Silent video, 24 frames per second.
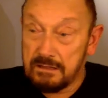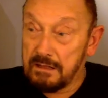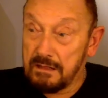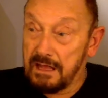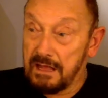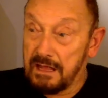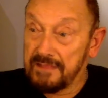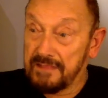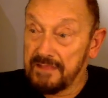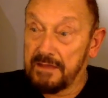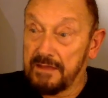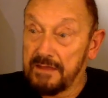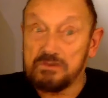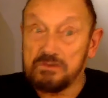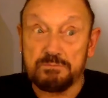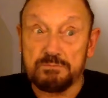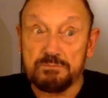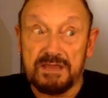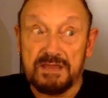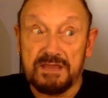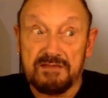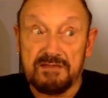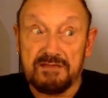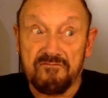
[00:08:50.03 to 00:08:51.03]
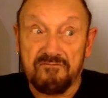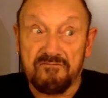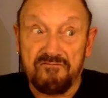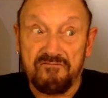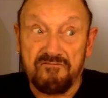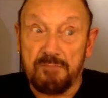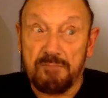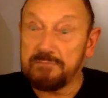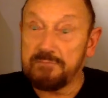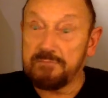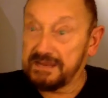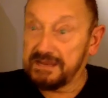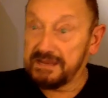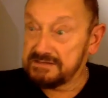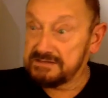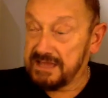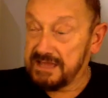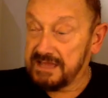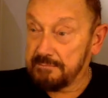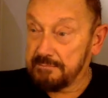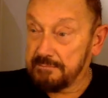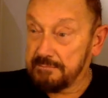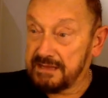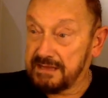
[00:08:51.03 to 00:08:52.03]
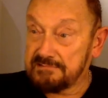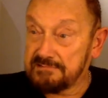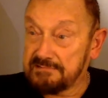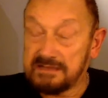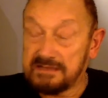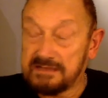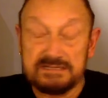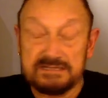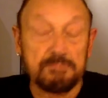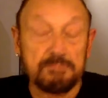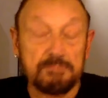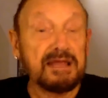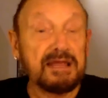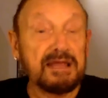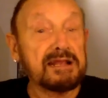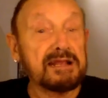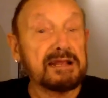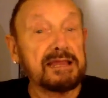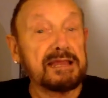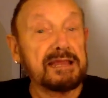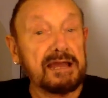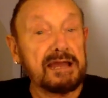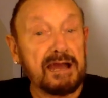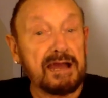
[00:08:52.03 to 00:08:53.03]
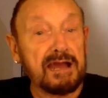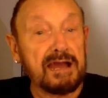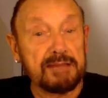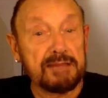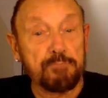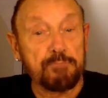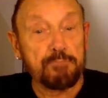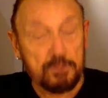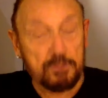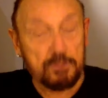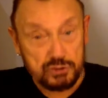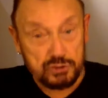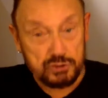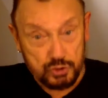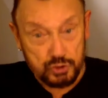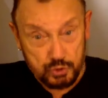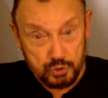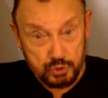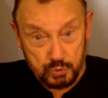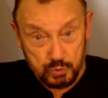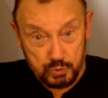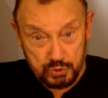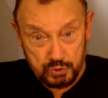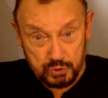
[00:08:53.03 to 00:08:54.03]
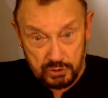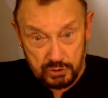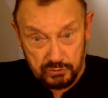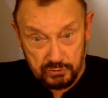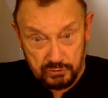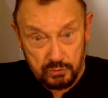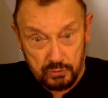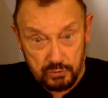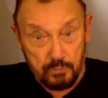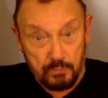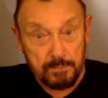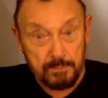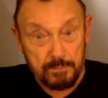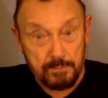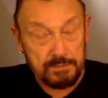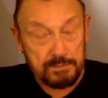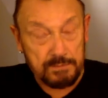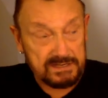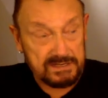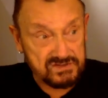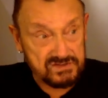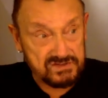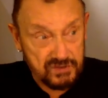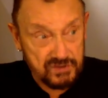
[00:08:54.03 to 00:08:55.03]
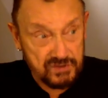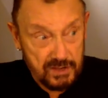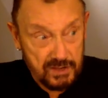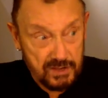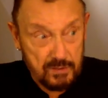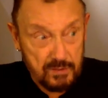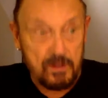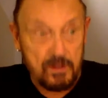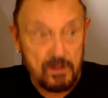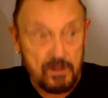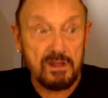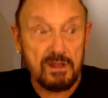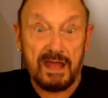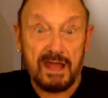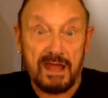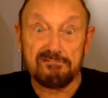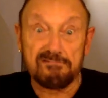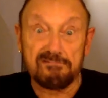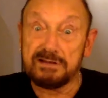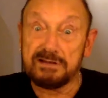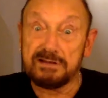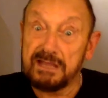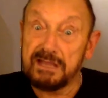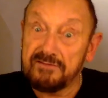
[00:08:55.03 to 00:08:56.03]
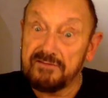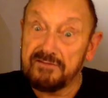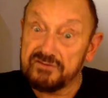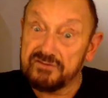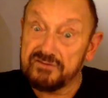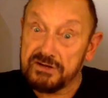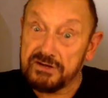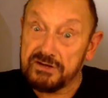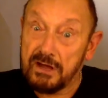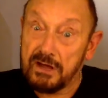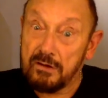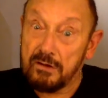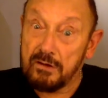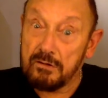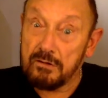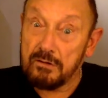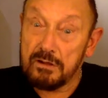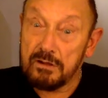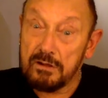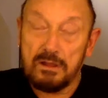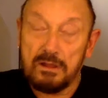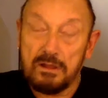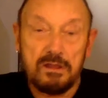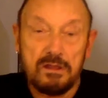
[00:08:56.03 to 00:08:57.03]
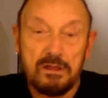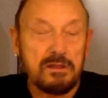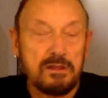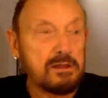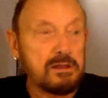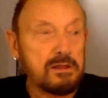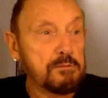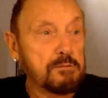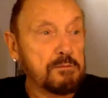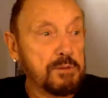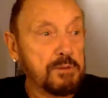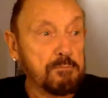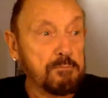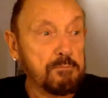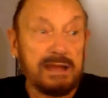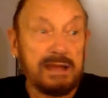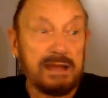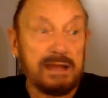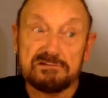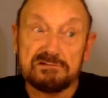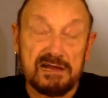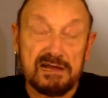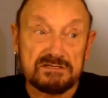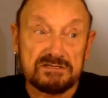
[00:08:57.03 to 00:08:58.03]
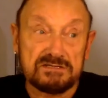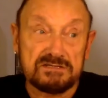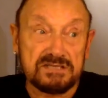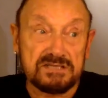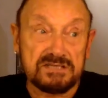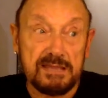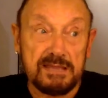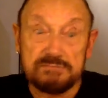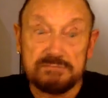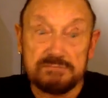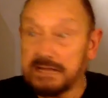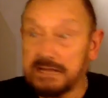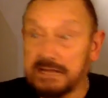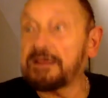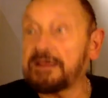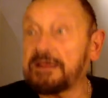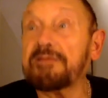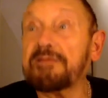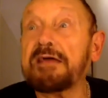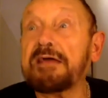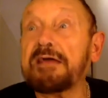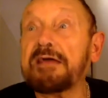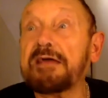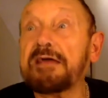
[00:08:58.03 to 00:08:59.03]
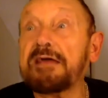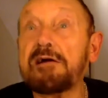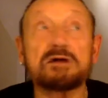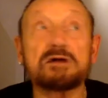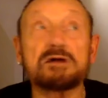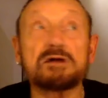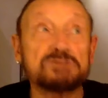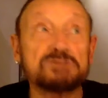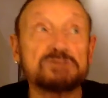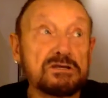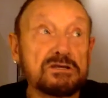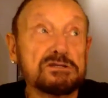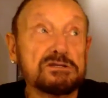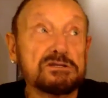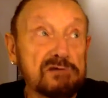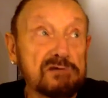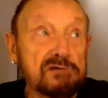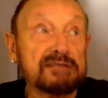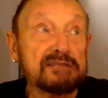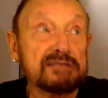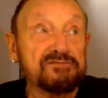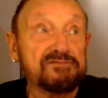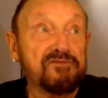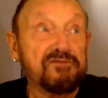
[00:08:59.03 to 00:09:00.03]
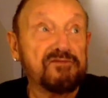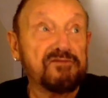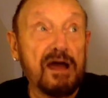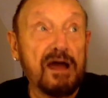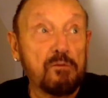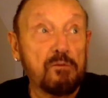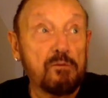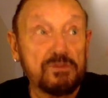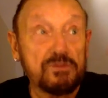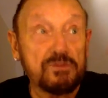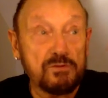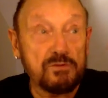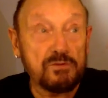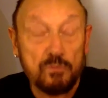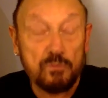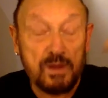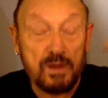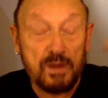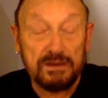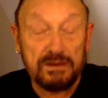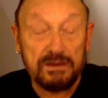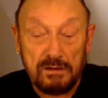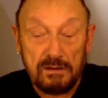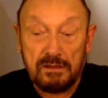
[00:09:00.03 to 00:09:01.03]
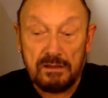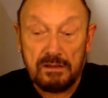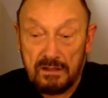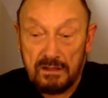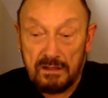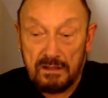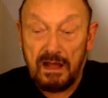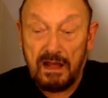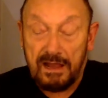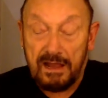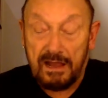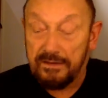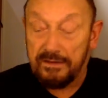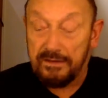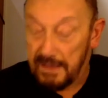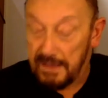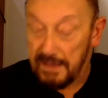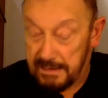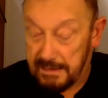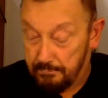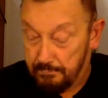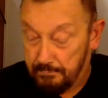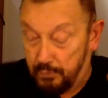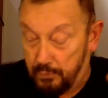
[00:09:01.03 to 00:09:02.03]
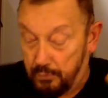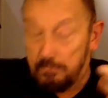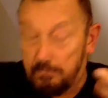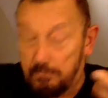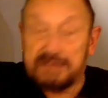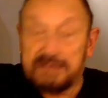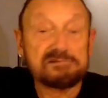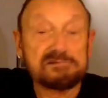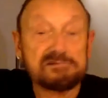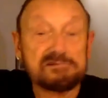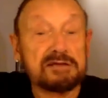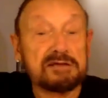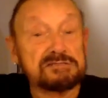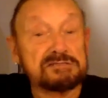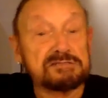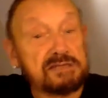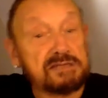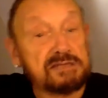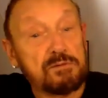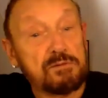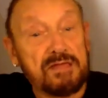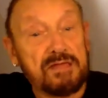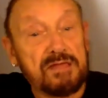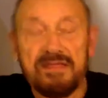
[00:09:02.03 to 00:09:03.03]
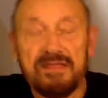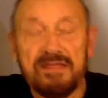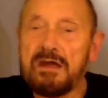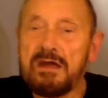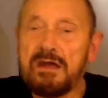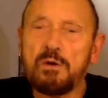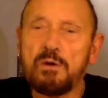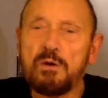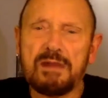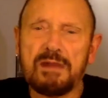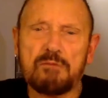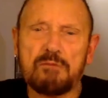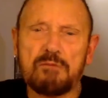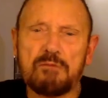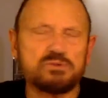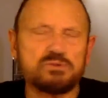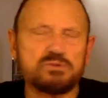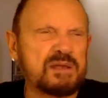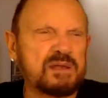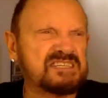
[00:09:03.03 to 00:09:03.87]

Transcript: And there was me fumbling to get my trousers up. Luckily, I had boxer shorts on, you're pleased to know, and relieved to know. But my trousers came down, and there I was trying to fire with one gun and pull my trousers up with the other. Well, that was one